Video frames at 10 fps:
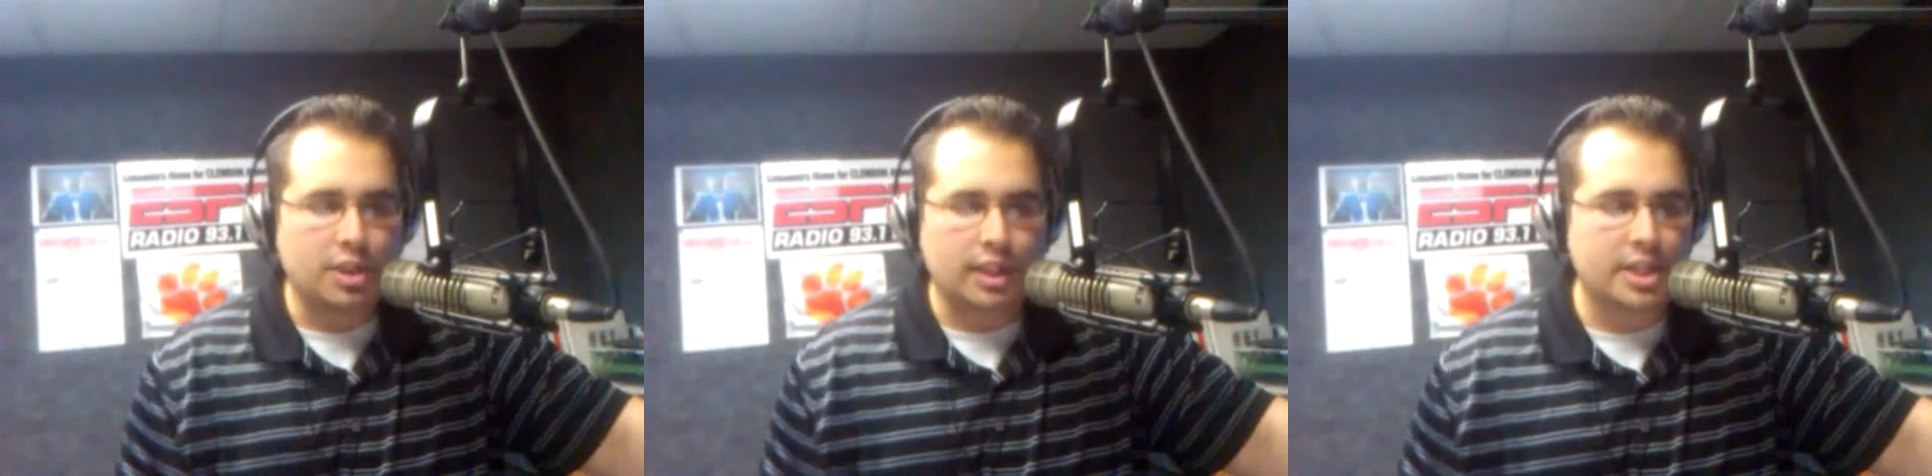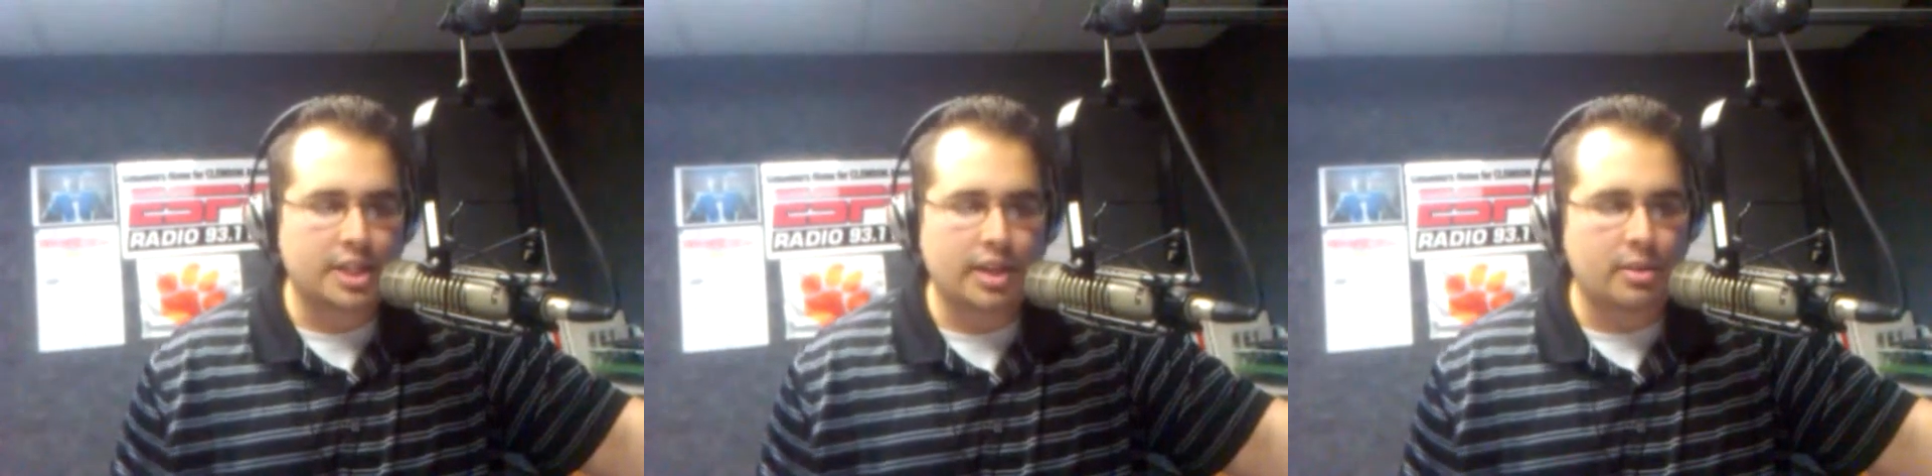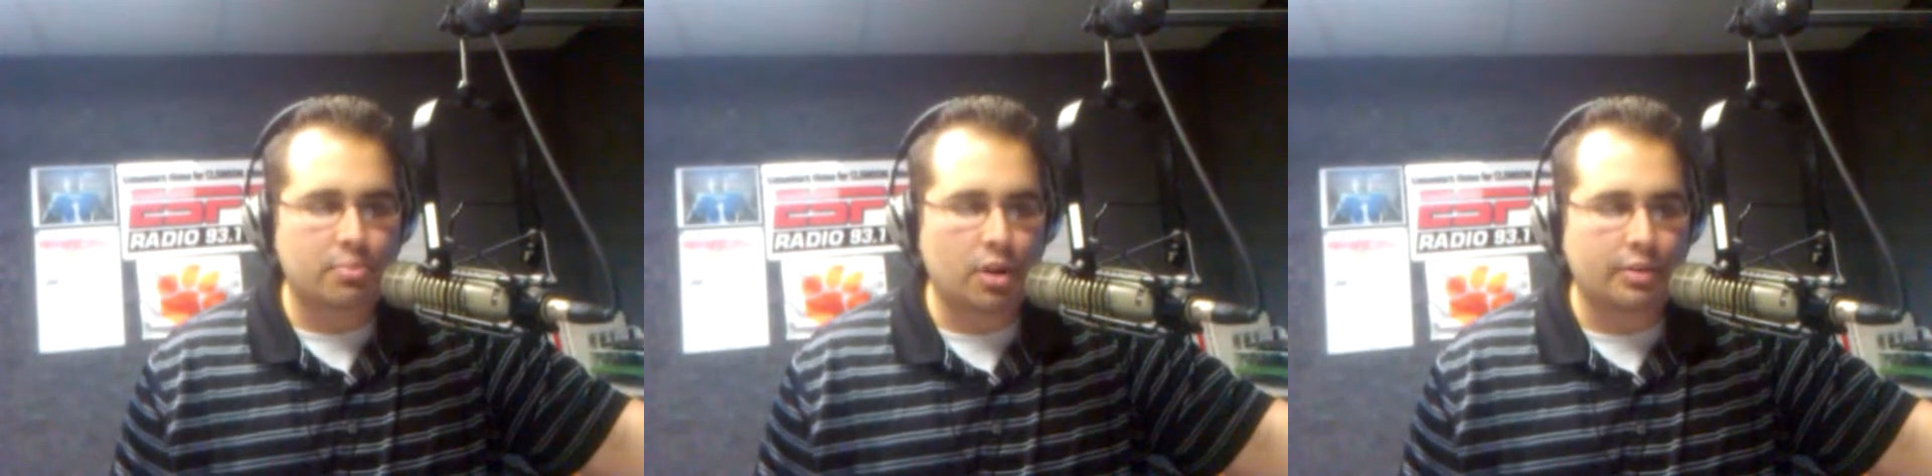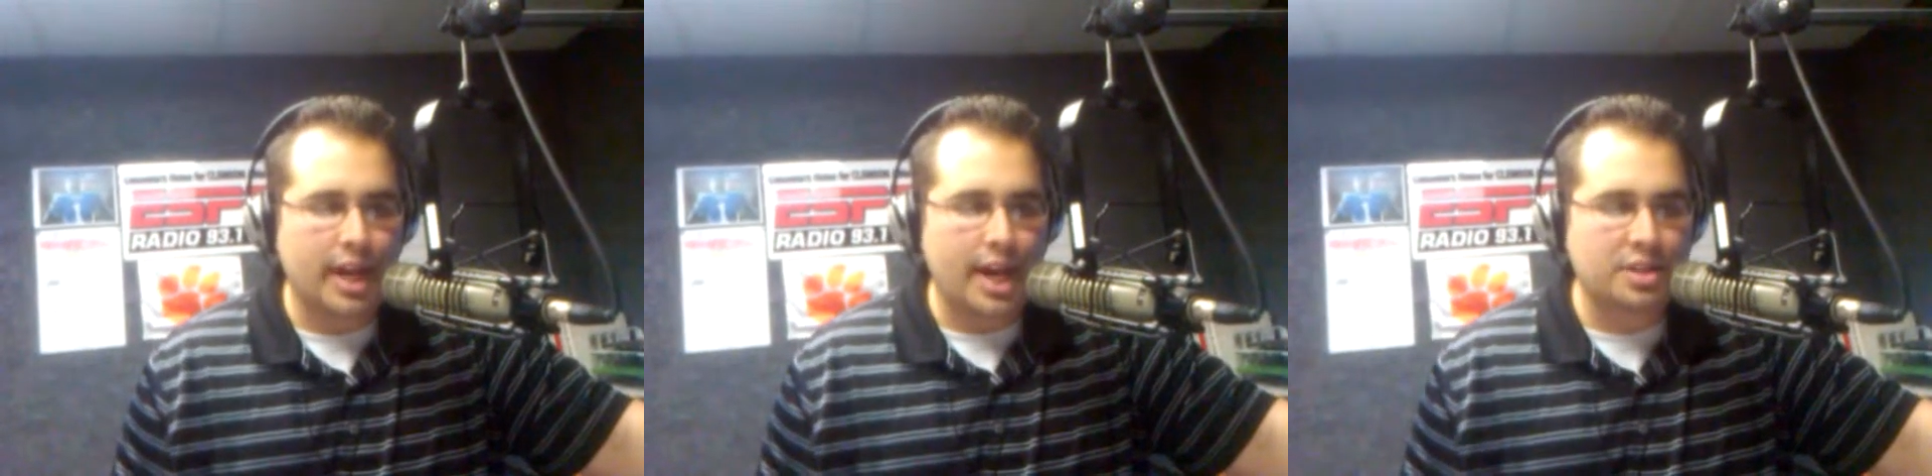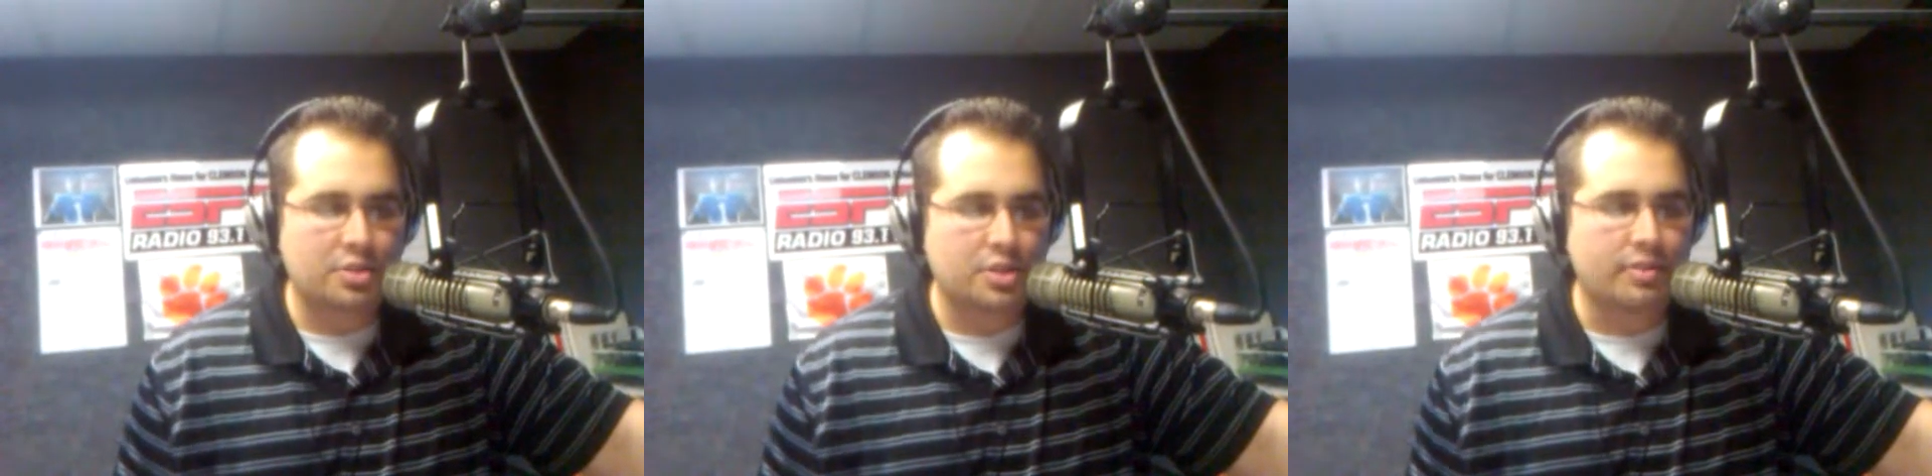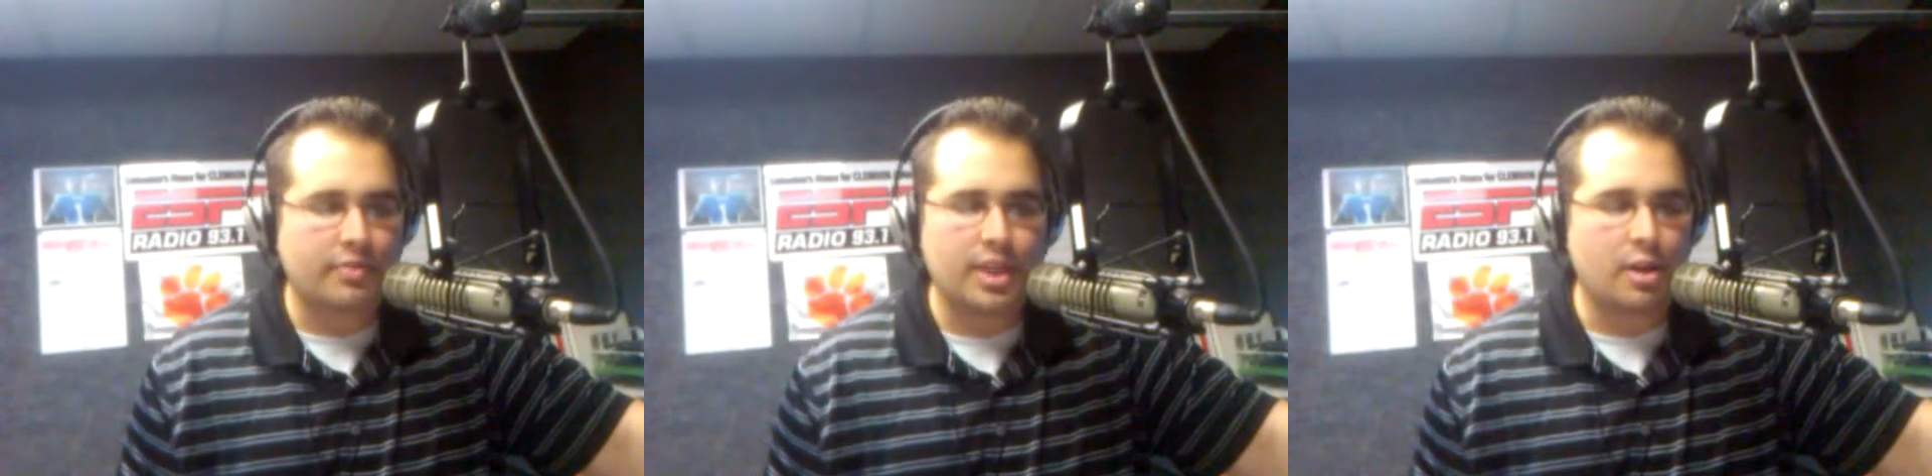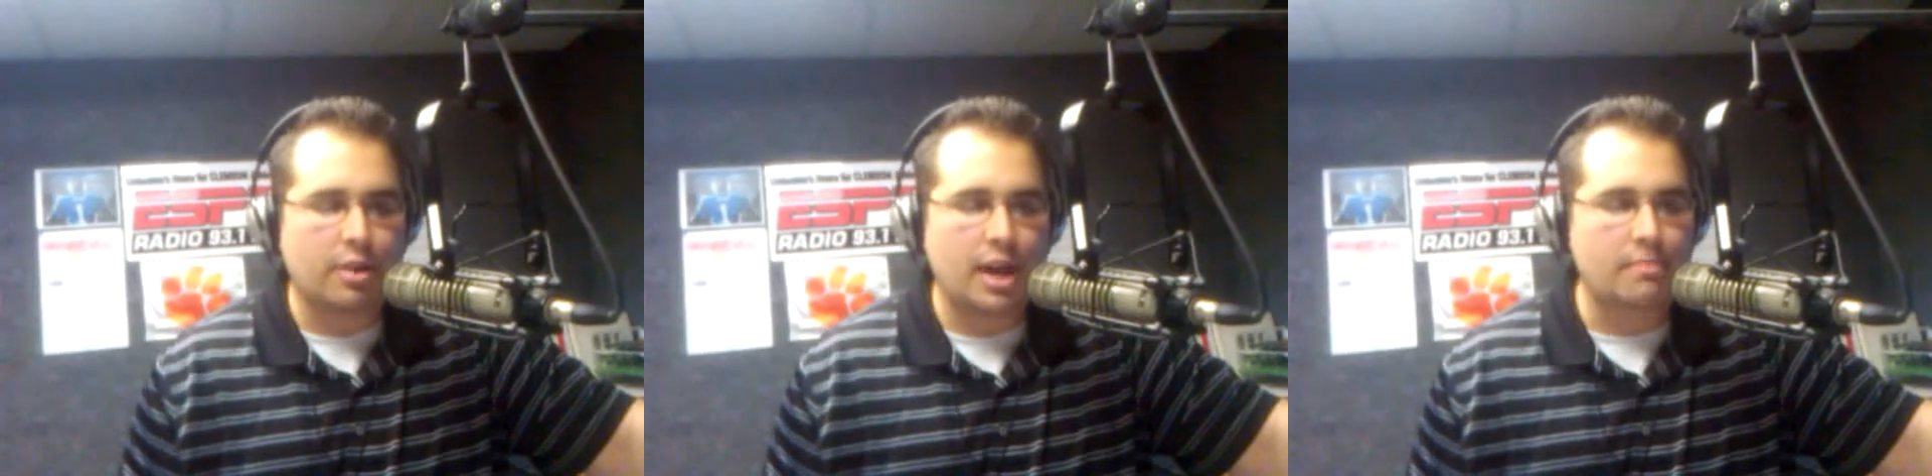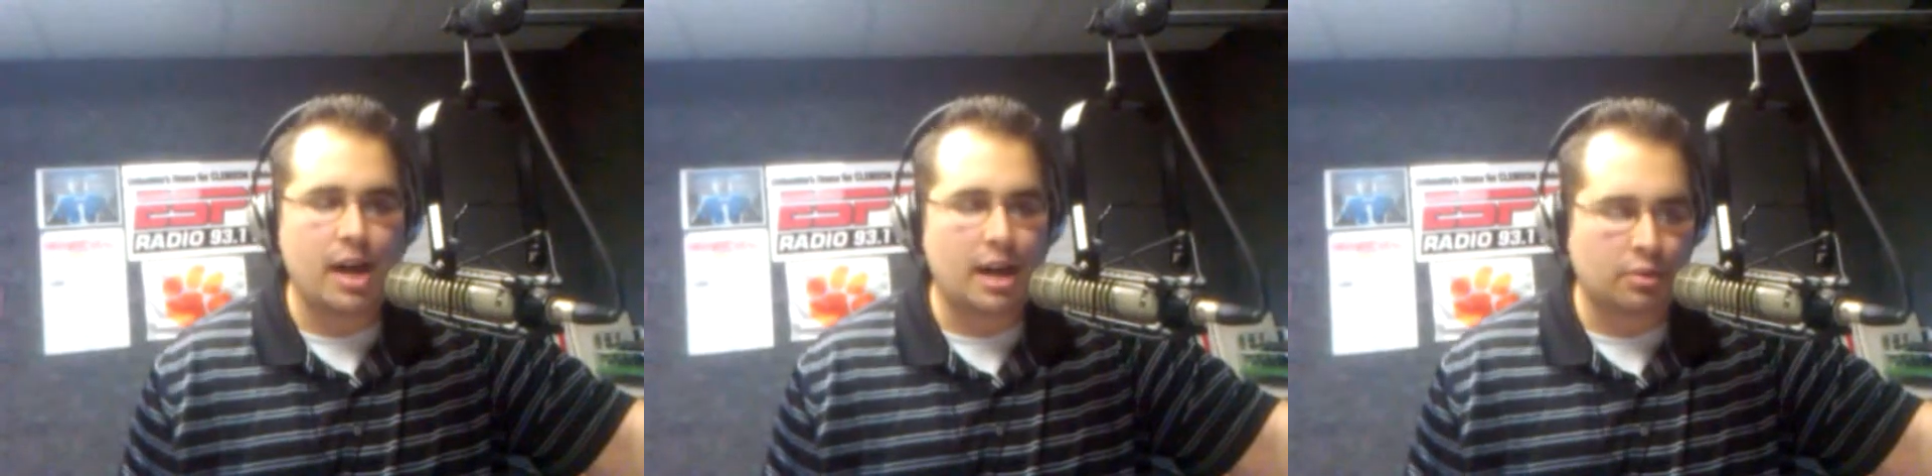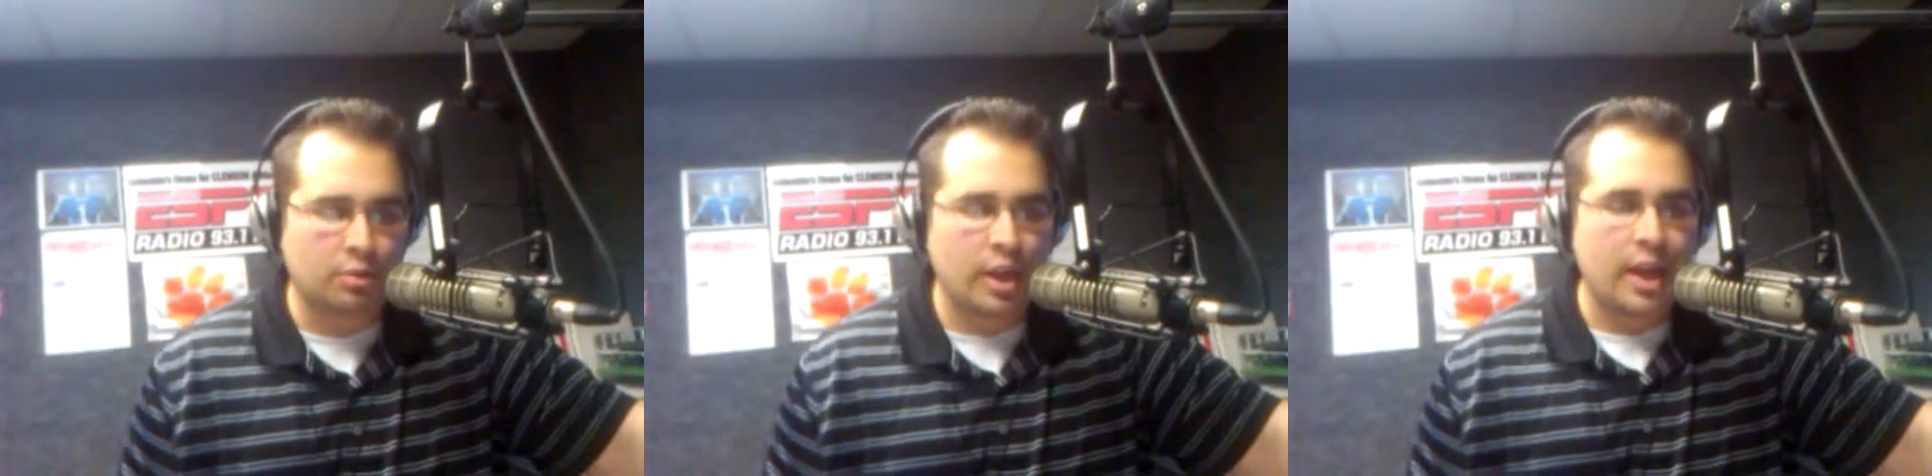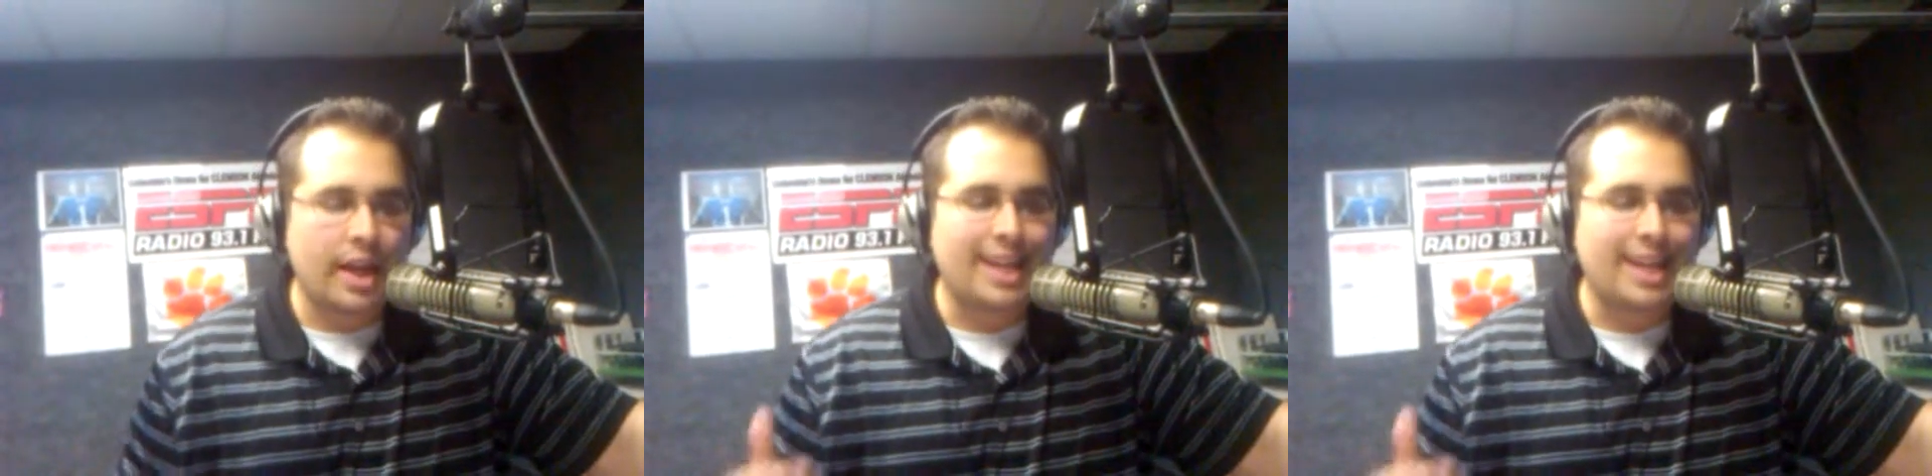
to legendary broadcaster to video game mogul,